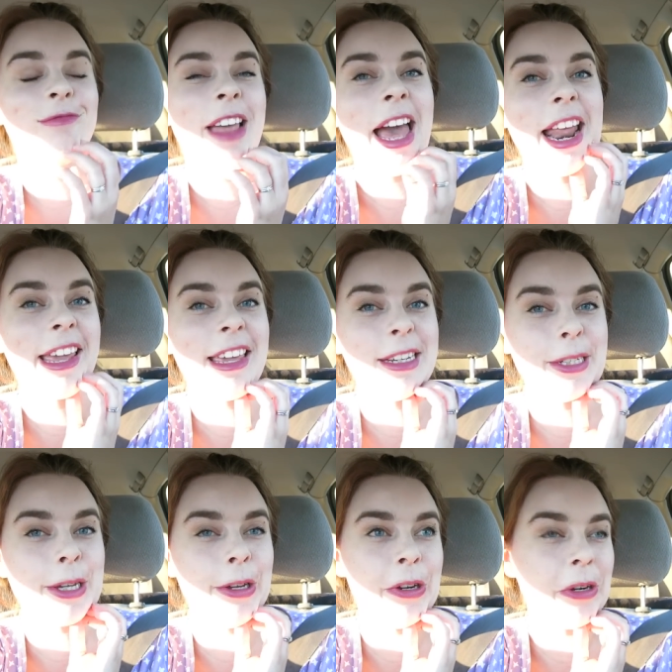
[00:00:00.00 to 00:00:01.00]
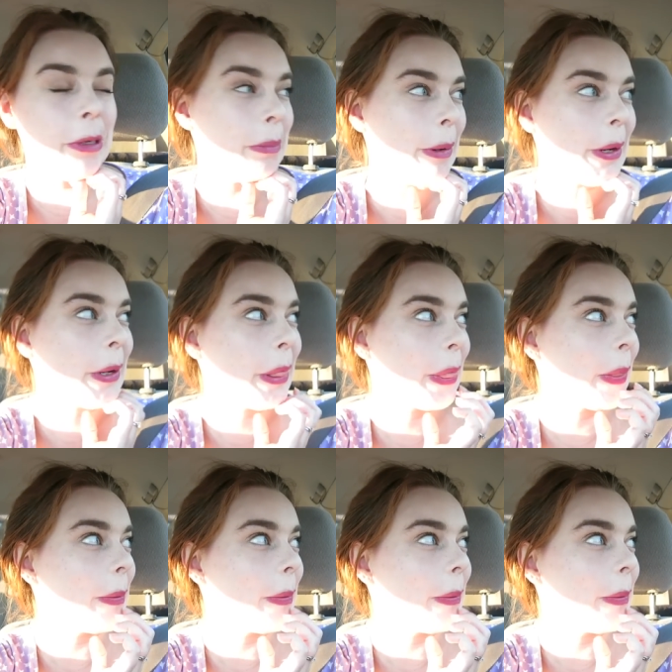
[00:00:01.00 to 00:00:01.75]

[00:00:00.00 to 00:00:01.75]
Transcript: that I get to go to her birth.